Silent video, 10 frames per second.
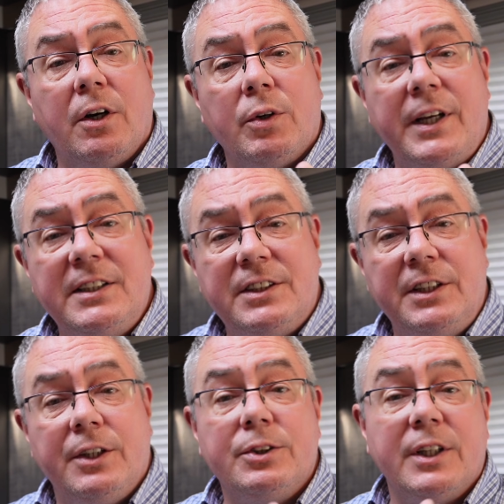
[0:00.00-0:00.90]
on
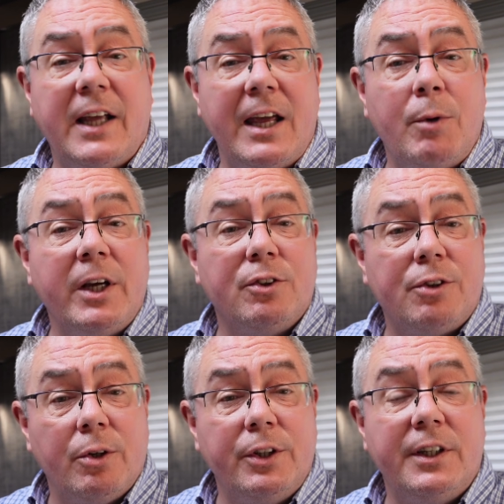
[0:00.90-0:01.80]
ECUs and gateway
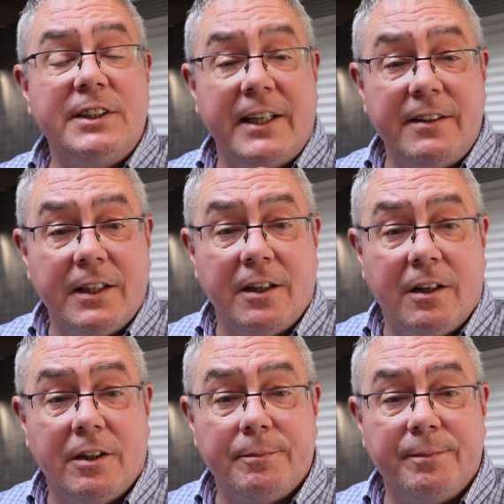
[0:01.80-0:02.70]
control units in the car.